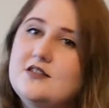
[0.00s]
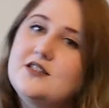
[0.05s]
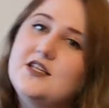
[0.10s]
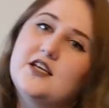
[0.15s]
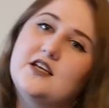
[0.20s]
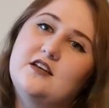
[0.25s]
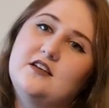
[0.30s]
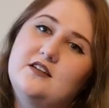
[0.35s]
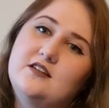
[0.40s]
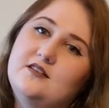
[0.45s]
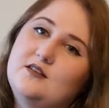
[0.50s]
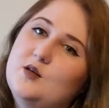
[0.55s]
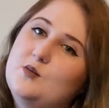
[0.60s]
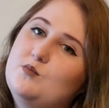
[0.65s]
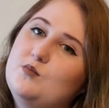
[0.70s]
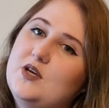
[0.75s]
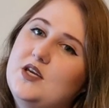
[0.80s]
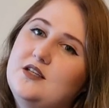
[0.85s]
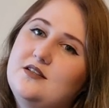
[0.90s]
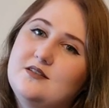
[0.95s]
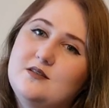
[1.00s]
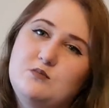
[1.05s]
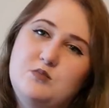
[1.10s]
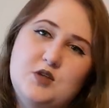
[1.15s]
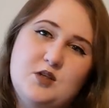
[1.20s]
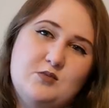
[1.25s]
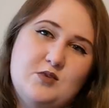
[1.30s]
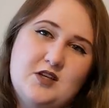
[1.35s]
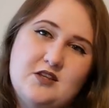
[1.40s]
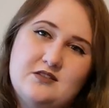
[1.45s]
stickers and pins,
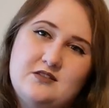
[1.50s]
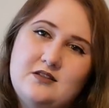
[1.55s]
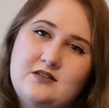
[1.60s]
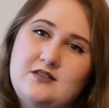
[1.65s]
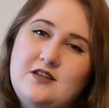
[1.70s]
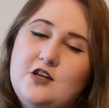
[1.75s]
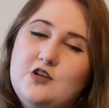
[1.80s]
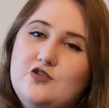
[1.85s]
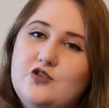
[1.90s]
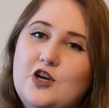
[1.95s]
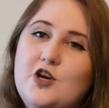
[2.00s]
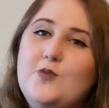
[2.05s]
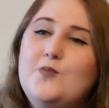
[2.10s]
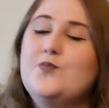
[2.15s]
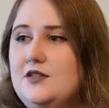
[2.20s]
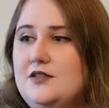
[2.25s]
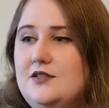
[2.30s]
bookmarks, etc.